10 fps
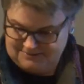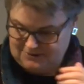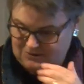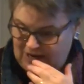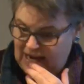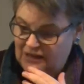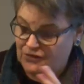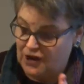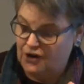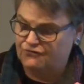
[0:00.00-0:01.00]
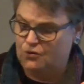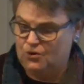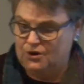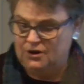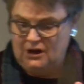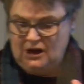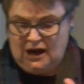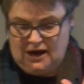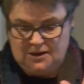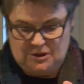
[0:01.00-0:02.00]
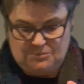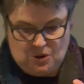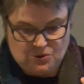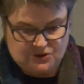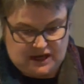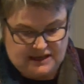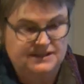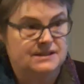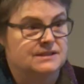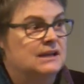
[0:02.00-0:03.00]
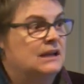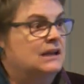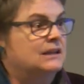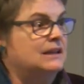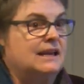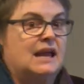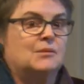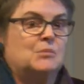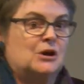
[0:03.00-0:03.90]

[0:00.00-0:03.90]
Okay, and therefore, um, in most cases, they can't